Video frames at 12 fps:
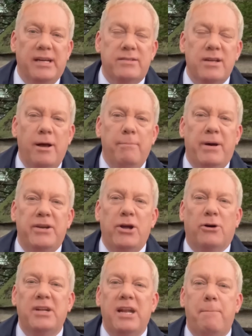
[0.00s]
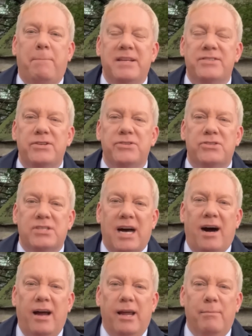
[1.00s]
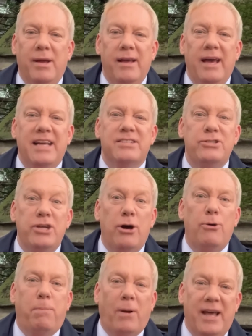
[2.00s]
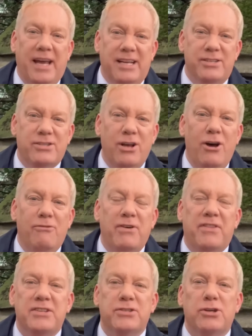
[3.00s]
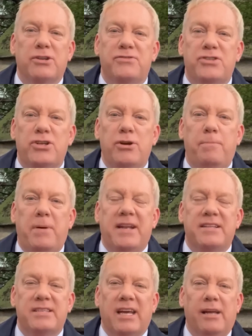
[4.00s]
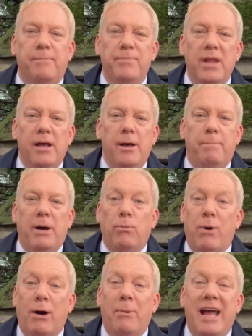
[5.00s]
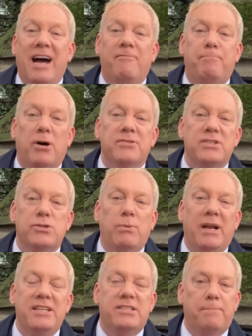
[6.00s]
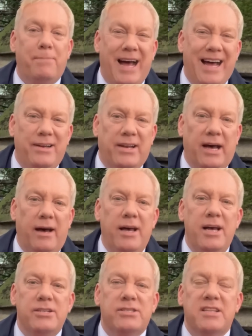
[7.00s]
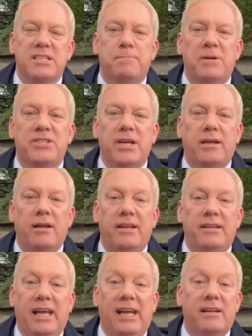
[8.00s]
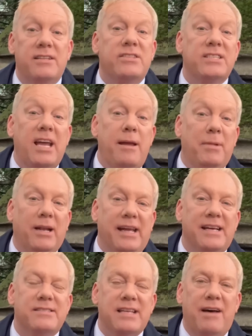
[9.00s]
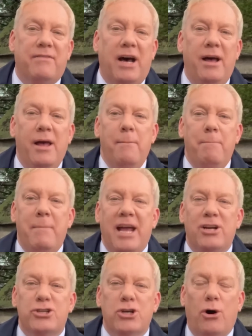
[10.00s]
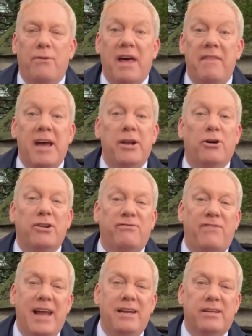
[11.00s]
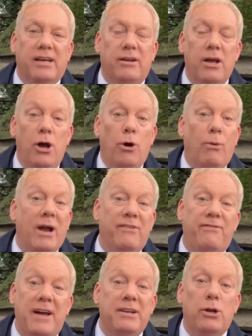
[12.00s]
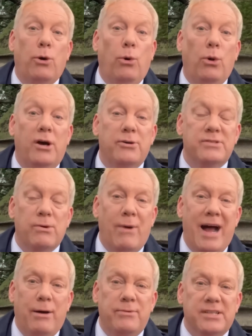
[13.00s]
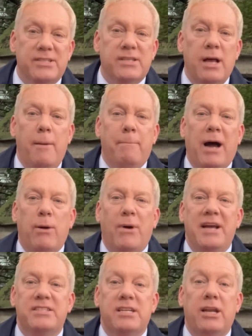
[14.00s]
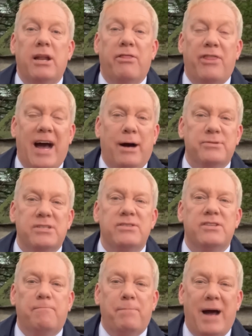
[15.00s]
it, but not in a business time. It's no place for this sort of stupidity. But while we have bosses willing to pander to this particular need and seemingly, as ever, make sure that they're not offended while offending all those around us by wasting thousands of